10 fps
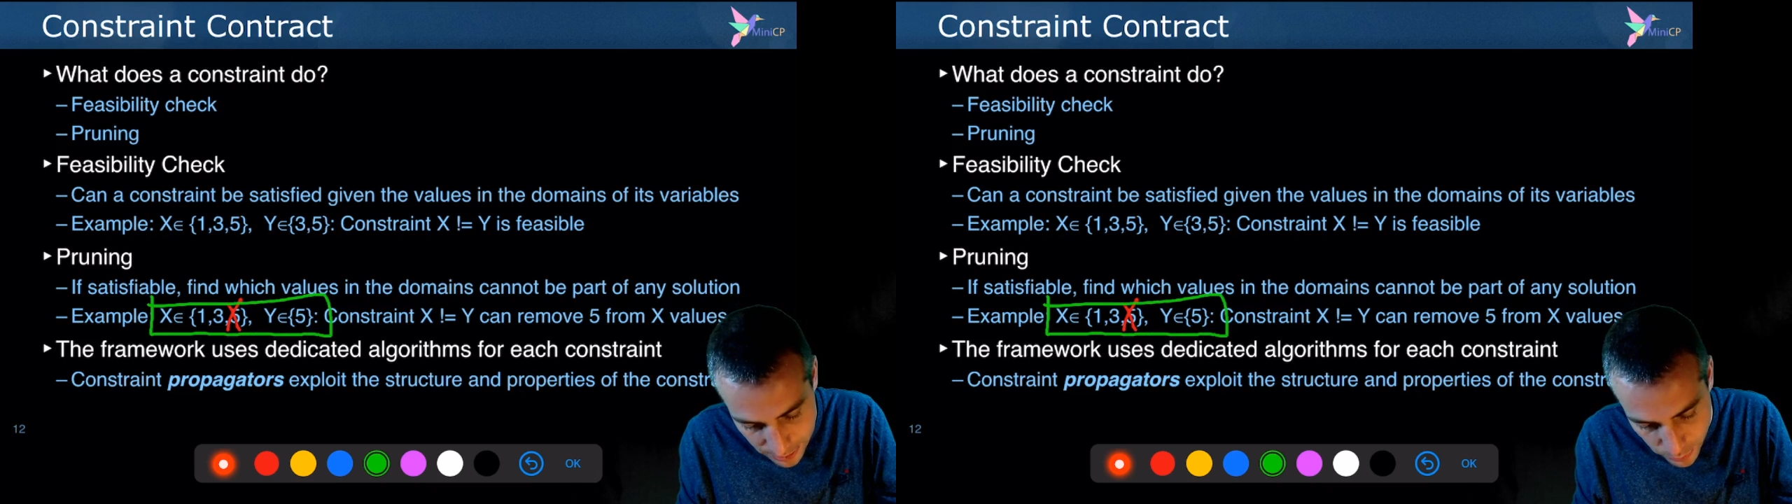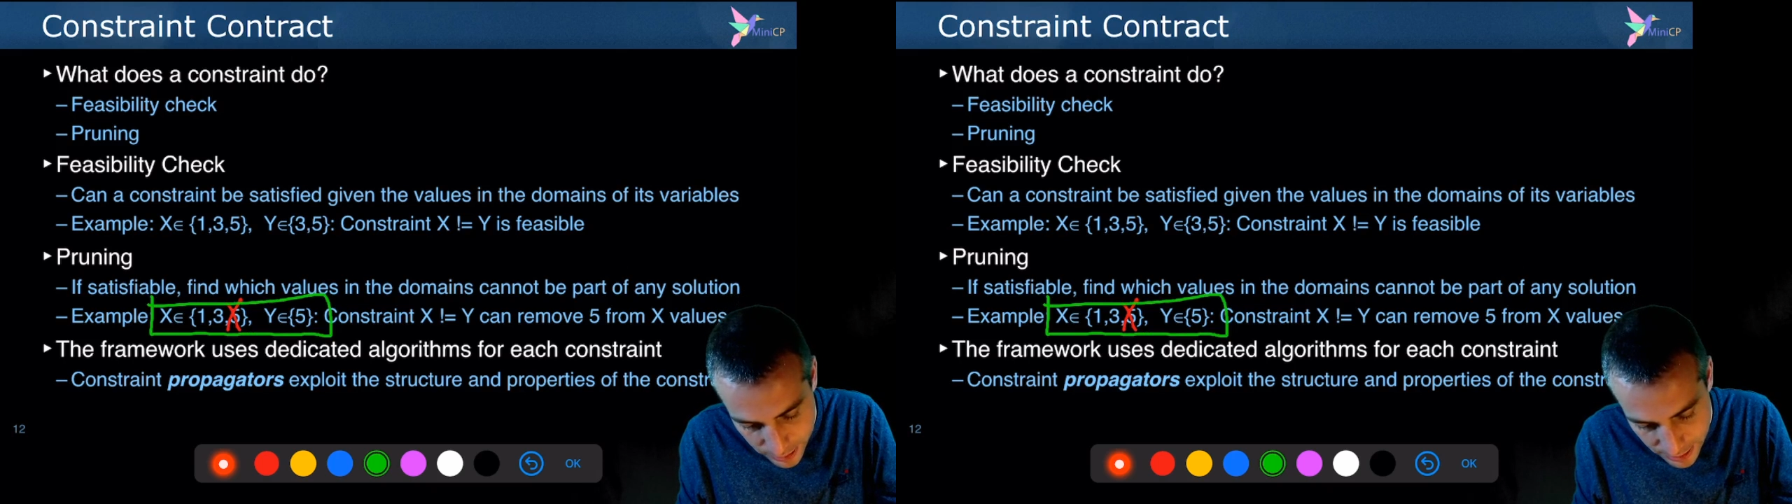
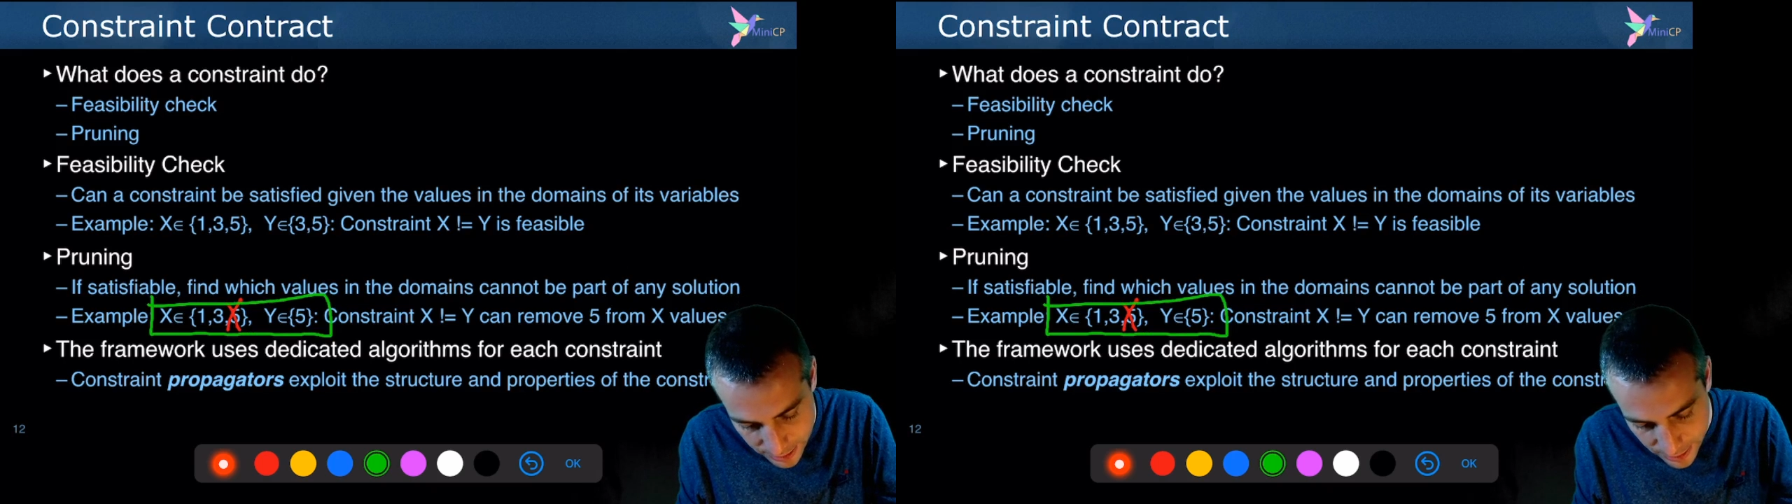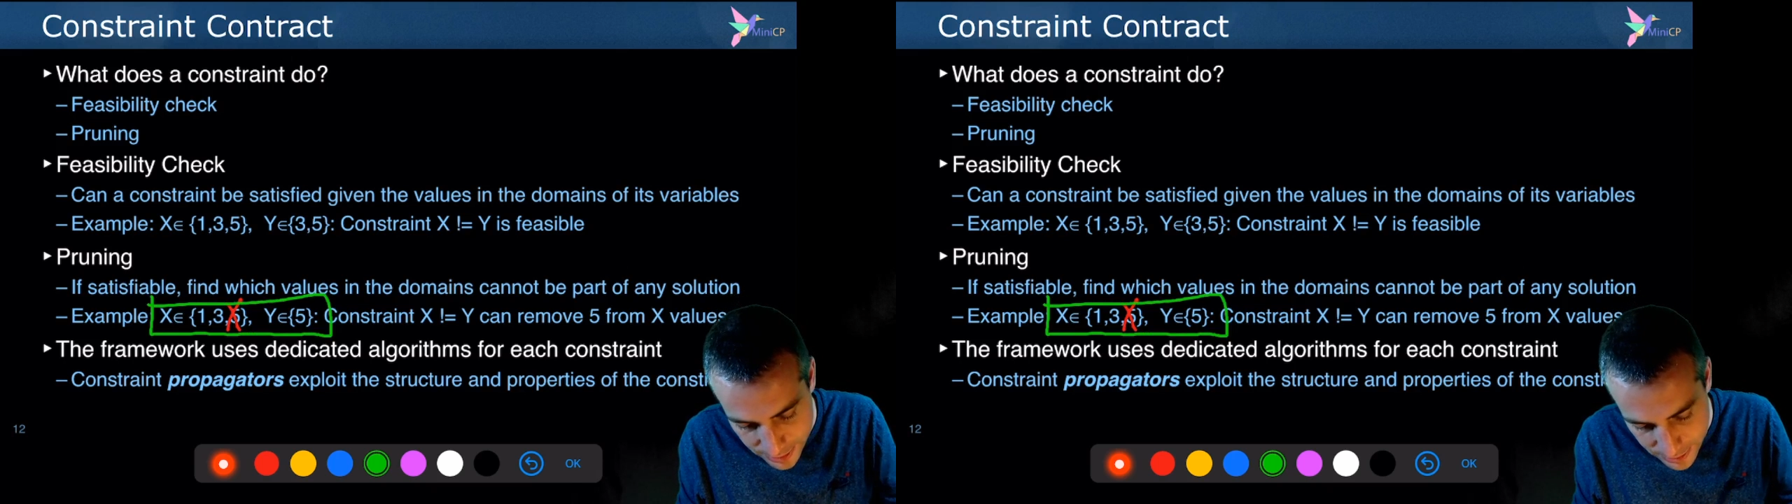we say
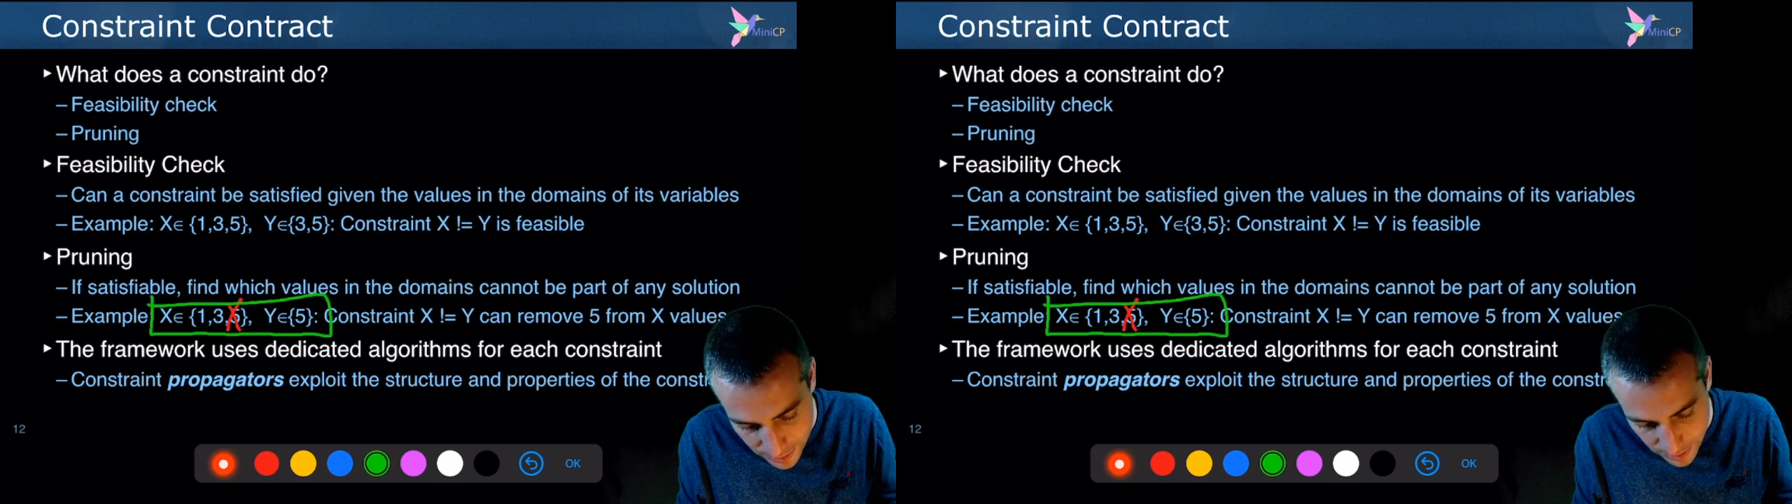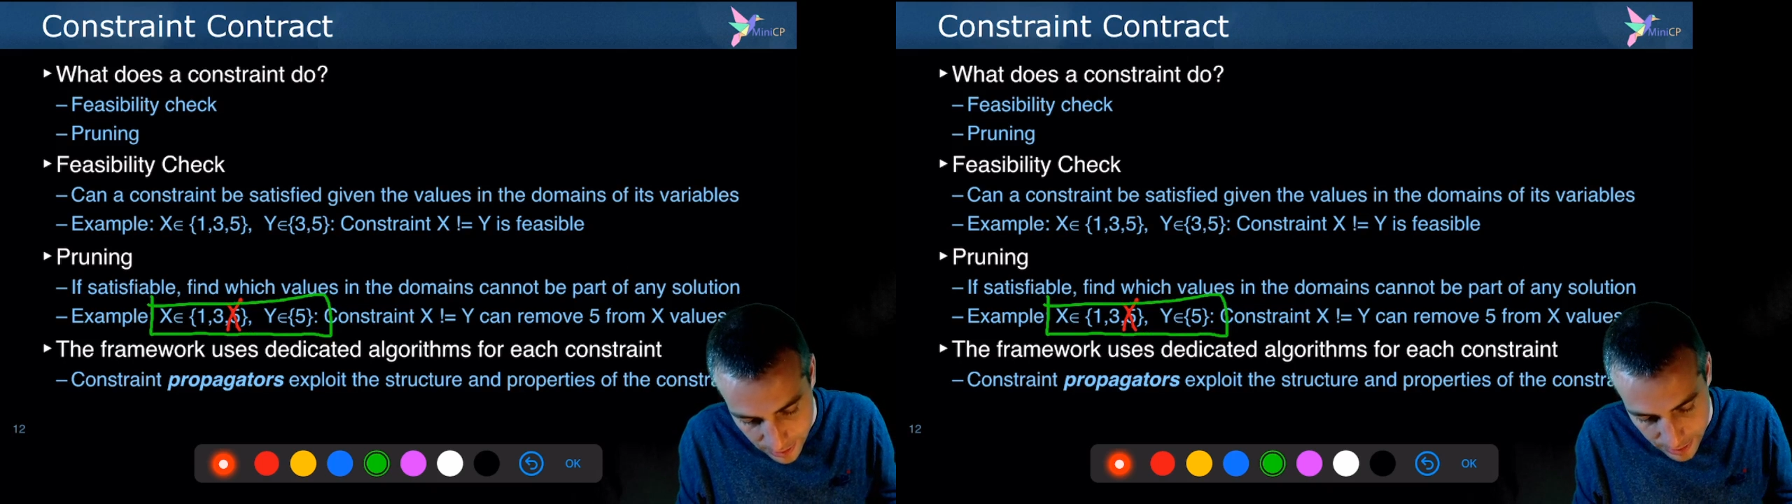yes.
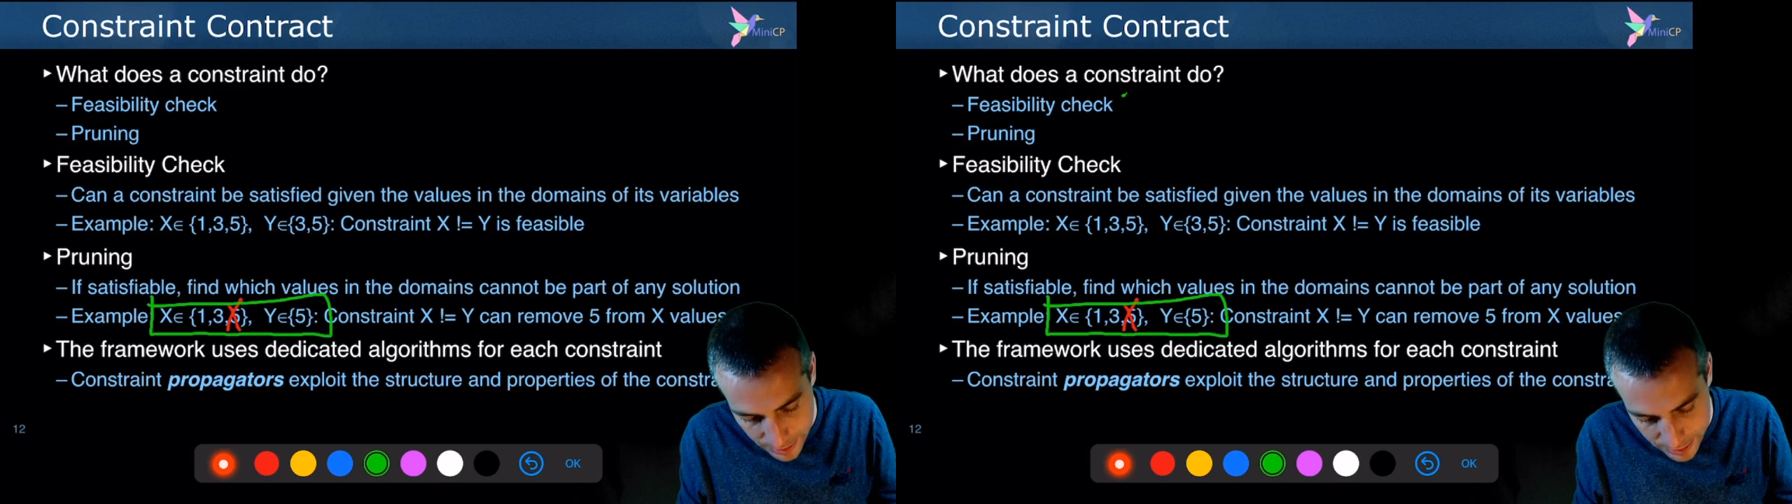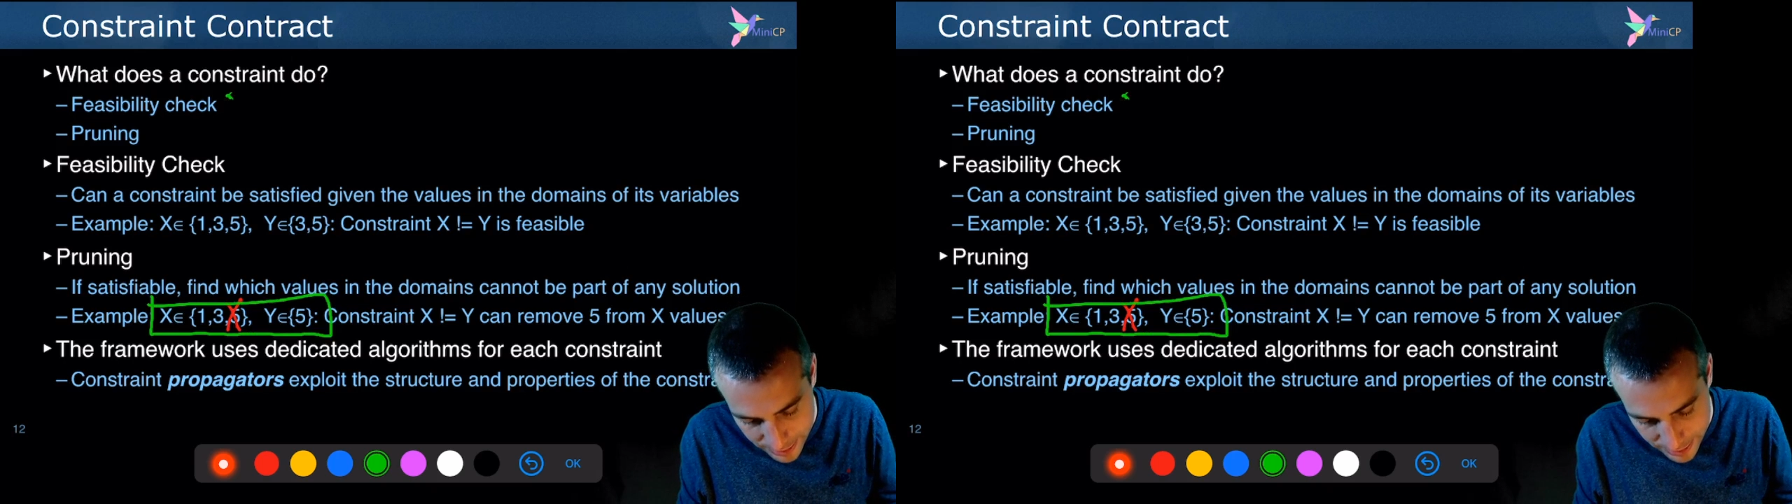And in